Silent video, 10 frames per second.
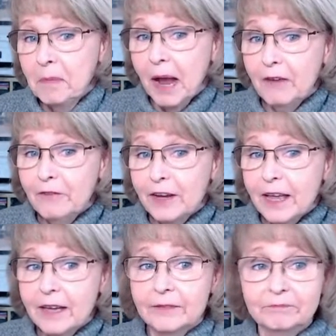I
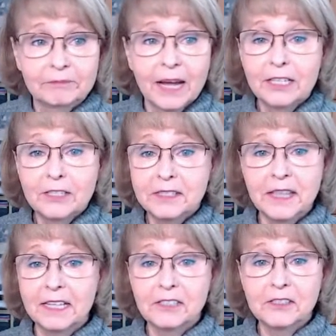forget.
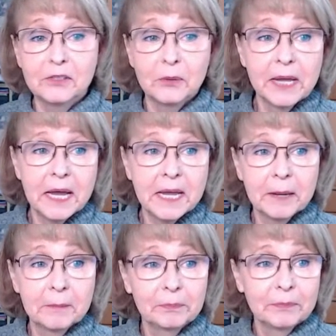That's just the way I am.